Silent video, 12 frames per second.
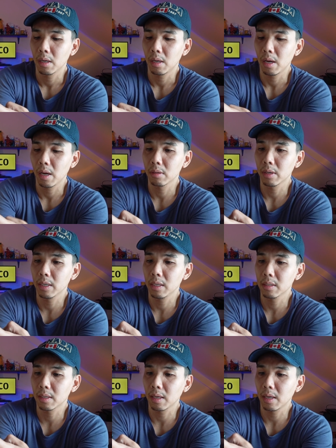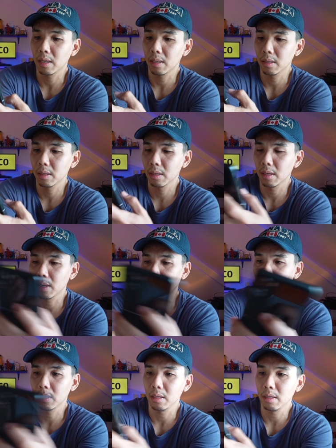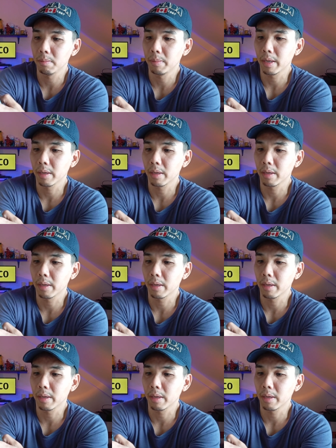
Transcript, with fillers: I already scanned like the big